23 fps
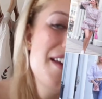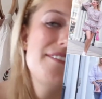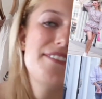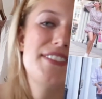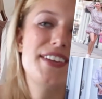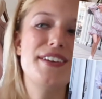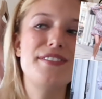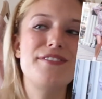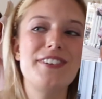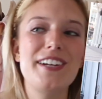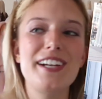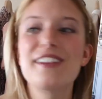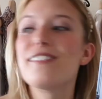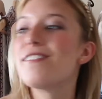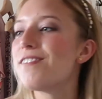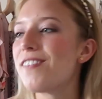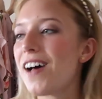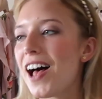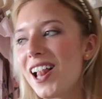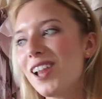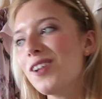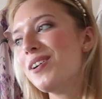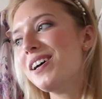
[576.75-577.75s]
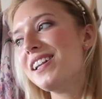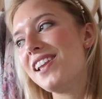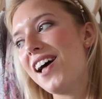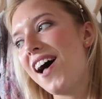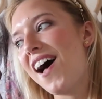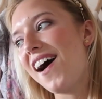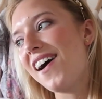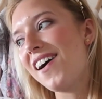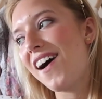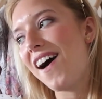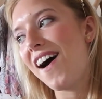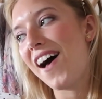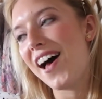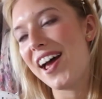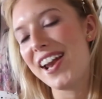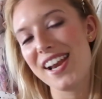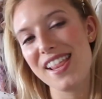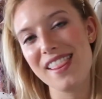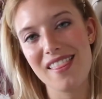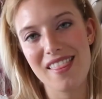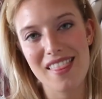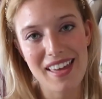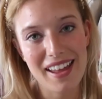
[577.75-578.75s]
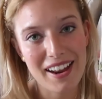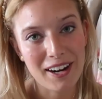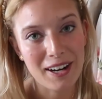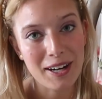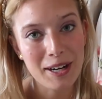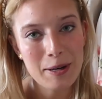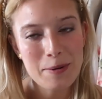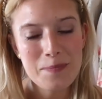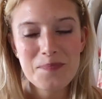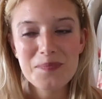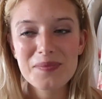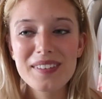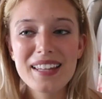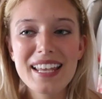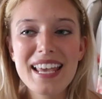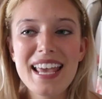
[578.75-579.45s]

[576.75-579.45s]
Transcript: feel free to follow along on there.